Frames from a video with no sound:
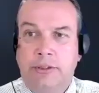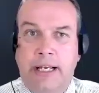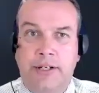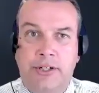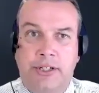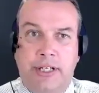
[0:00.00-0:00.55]
your
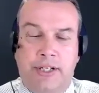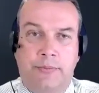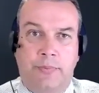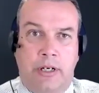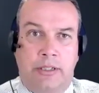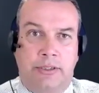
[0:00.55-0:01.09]

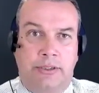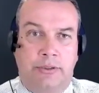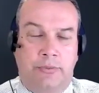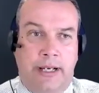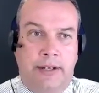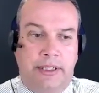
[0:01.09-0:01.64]
education process
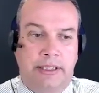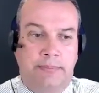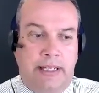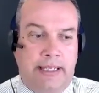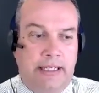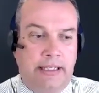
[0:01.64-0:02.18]
around
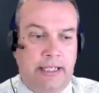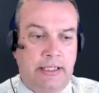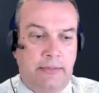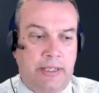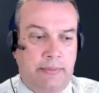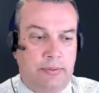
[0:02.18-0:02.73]
explaining that
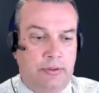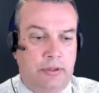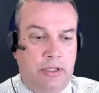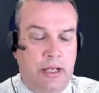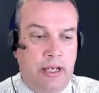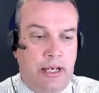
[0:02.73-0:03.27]
to
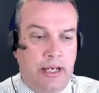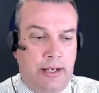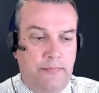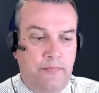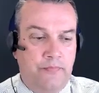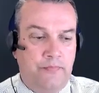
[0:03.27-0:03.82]
people?
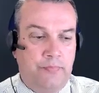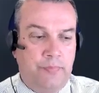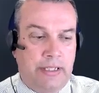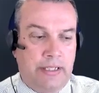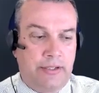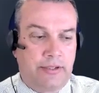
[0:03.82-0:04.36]

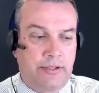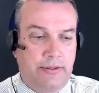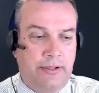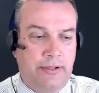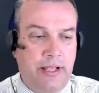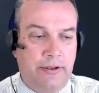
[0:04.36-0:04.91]
Because
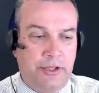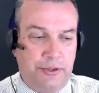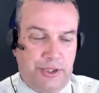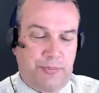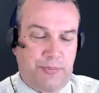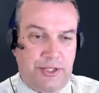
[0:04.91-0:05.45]
you
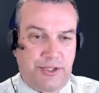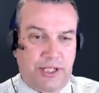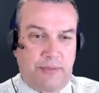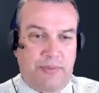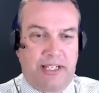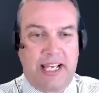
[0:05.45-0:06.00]
just mentioned
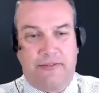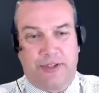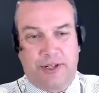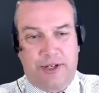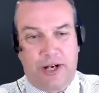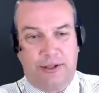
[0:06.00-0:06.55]
something. If
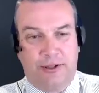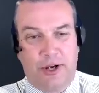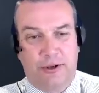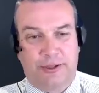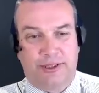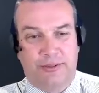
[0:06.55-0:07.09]
they're not
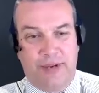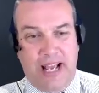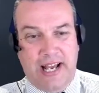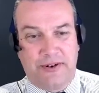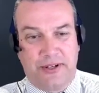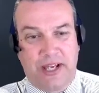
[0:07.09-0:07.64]
local to
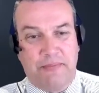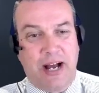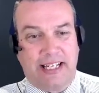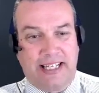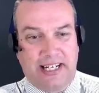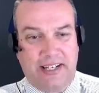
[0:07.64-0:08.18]
Mandurah, they
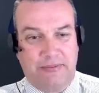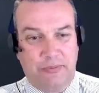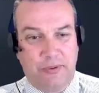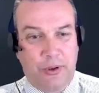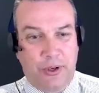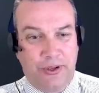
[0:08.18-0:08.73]
might get it
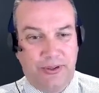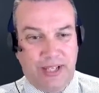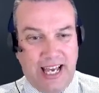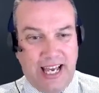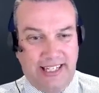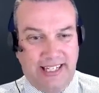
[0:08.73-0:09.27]
more
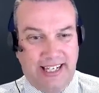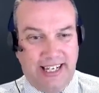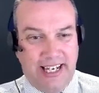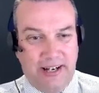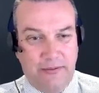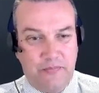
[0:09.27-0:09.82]
than.
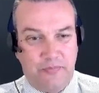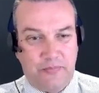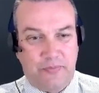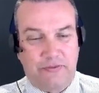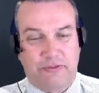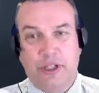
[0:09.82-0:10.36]

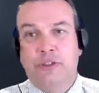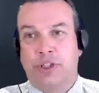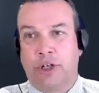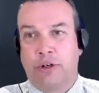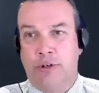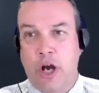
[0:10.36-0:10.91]
For those who
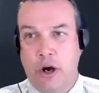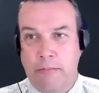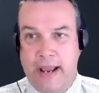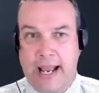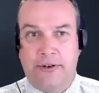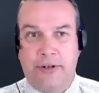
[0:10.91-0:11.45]
don't know,
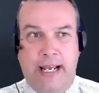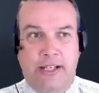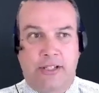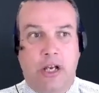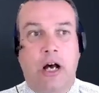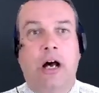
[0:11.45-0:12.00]
Mandurah has